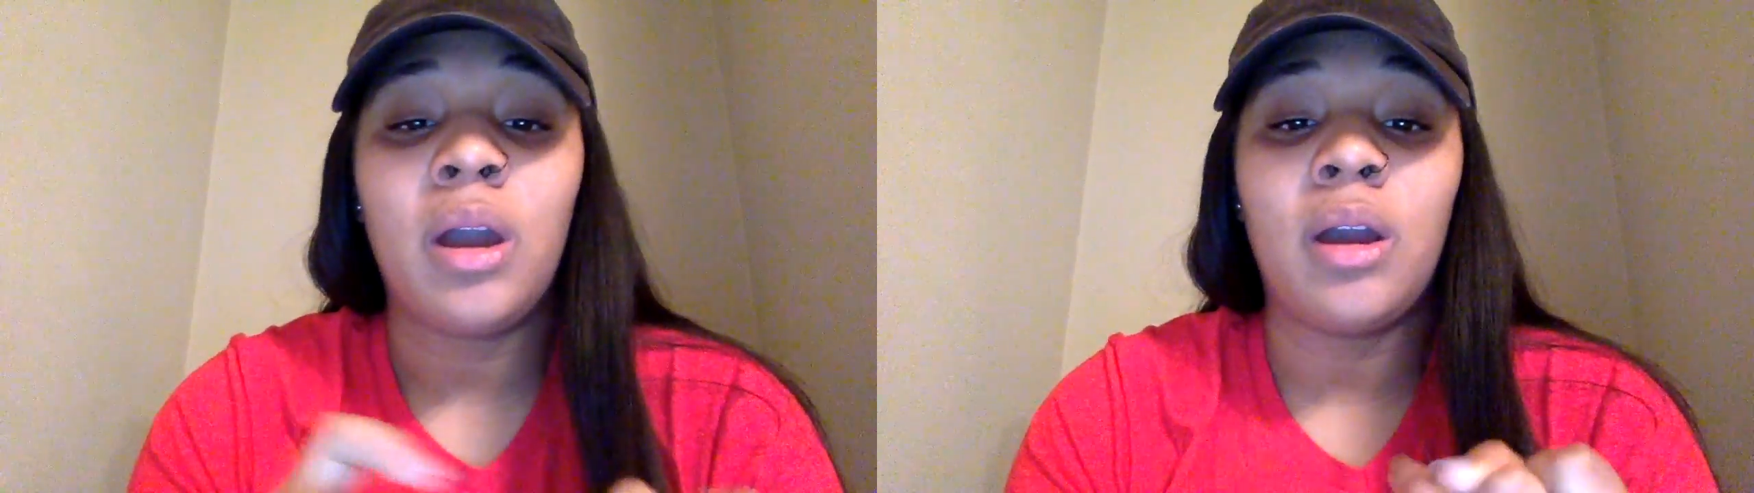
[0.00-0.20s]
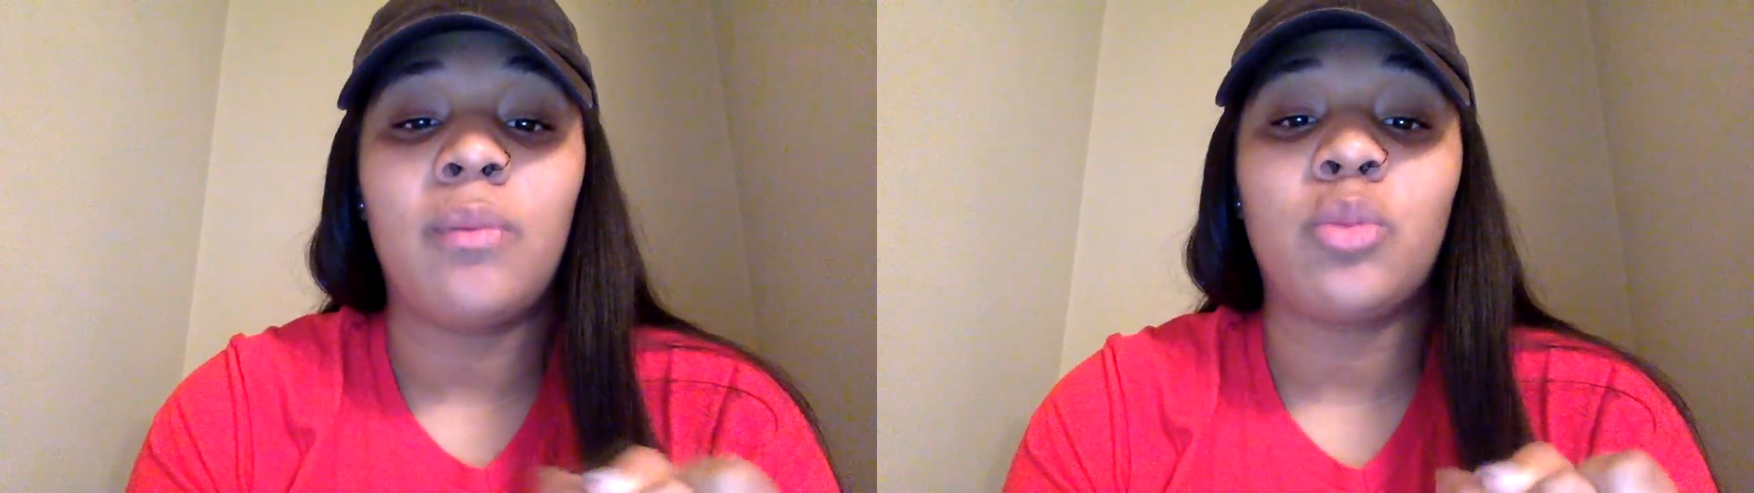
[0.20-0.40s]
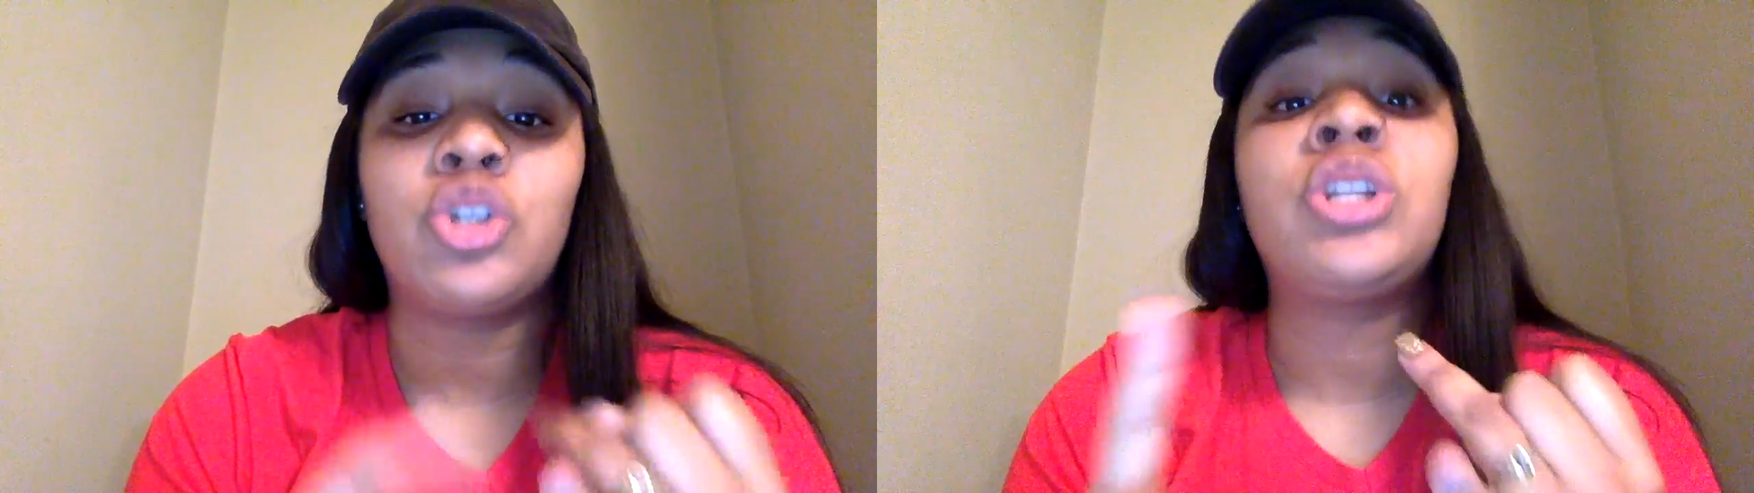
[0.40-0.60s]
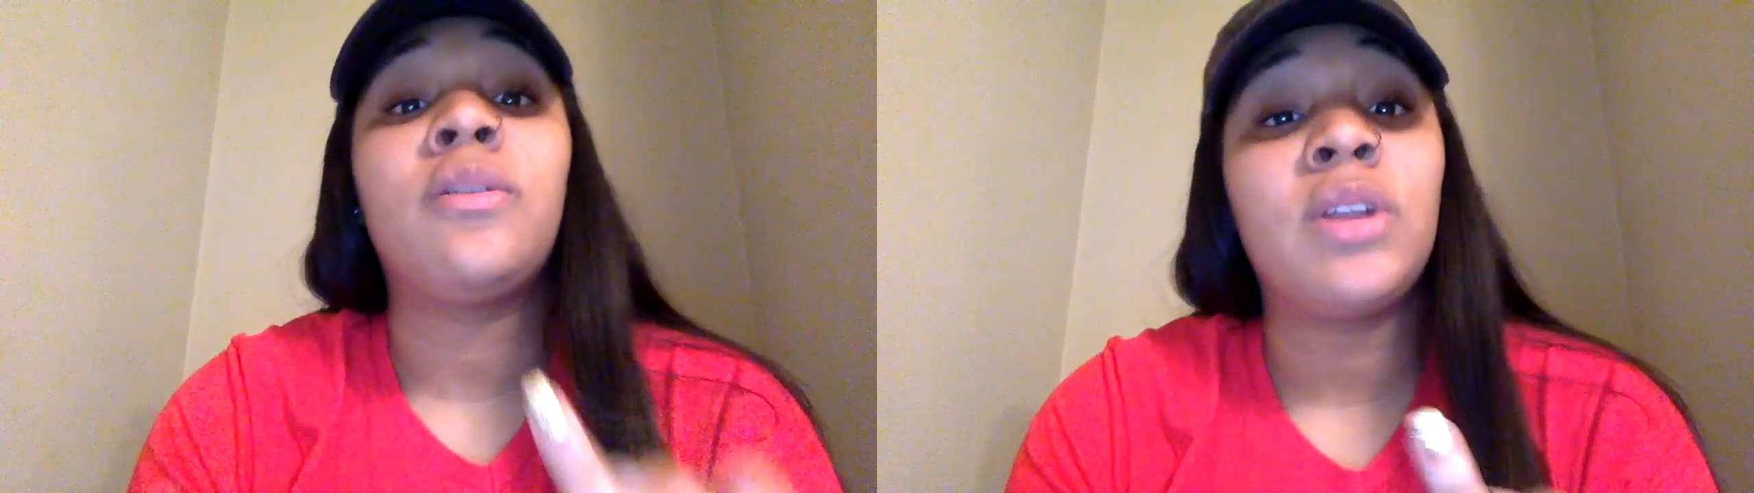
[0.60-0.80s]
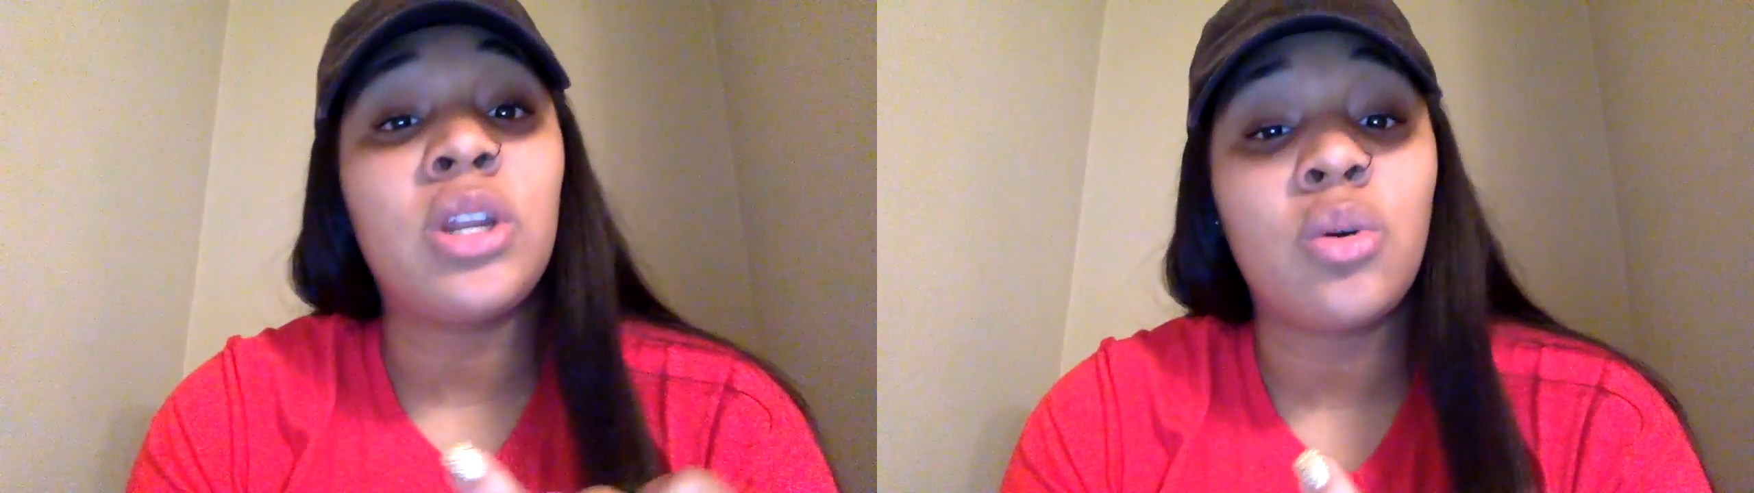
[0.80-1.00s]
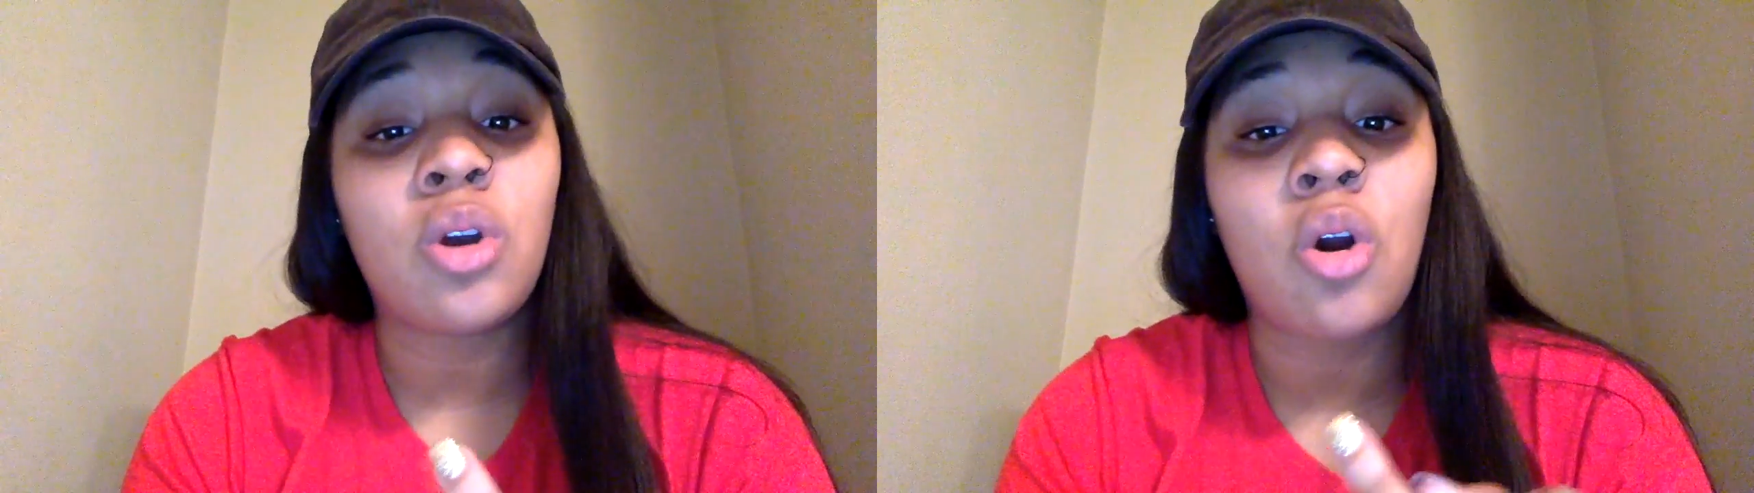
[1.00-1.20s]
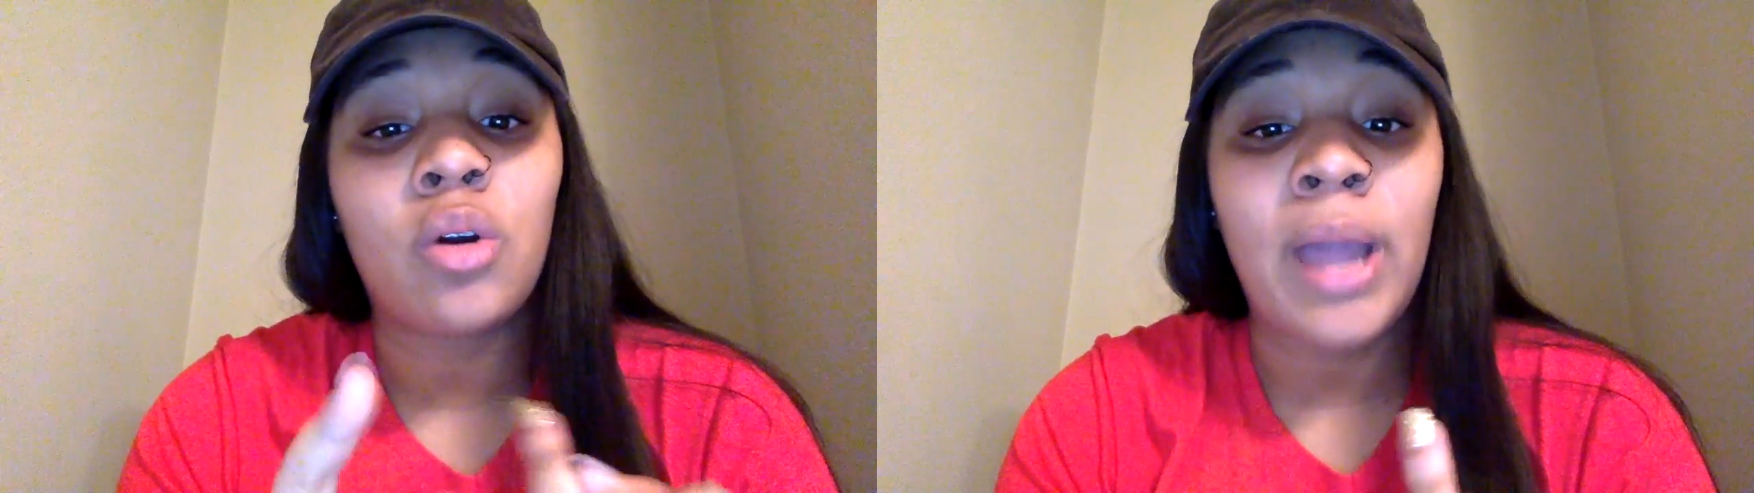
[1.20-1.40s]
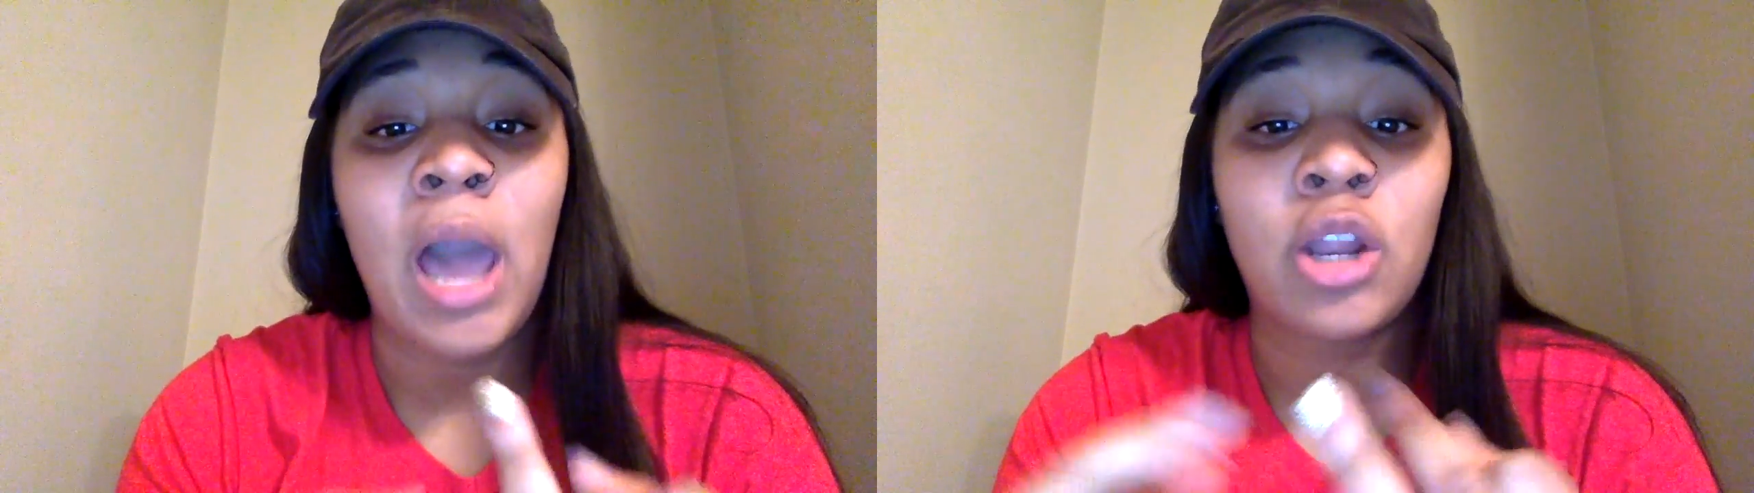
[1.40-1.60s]
when she did a video
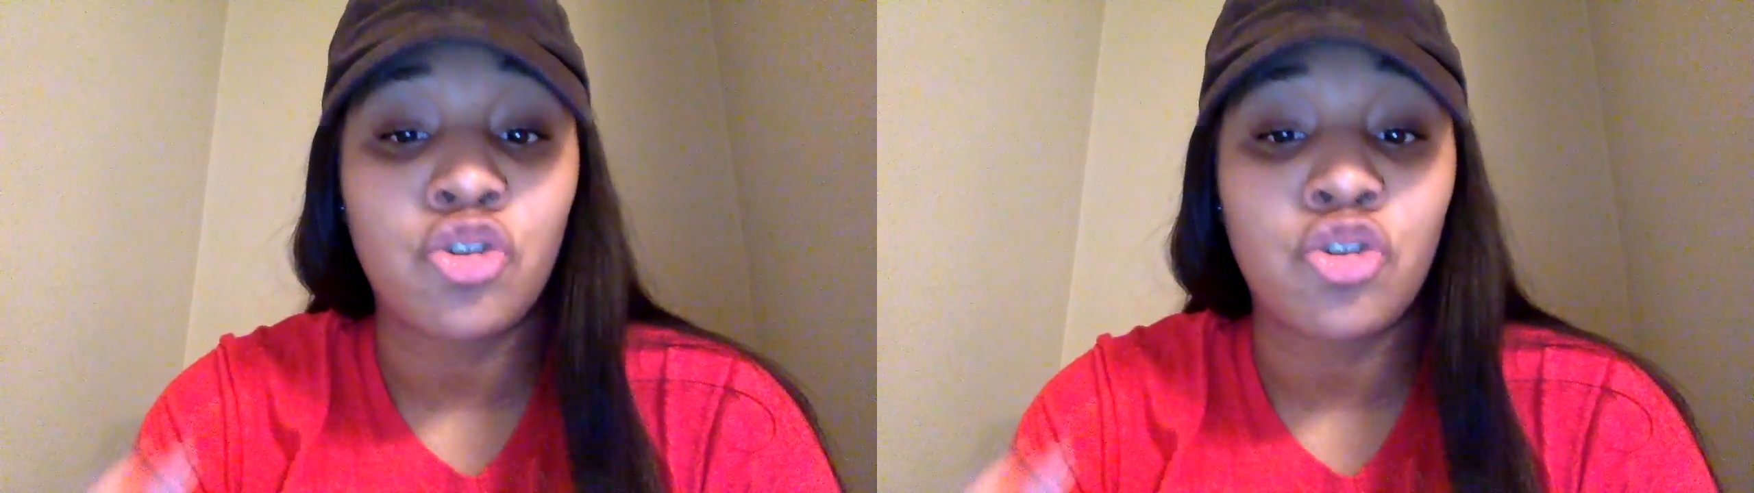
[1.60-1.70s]
called "How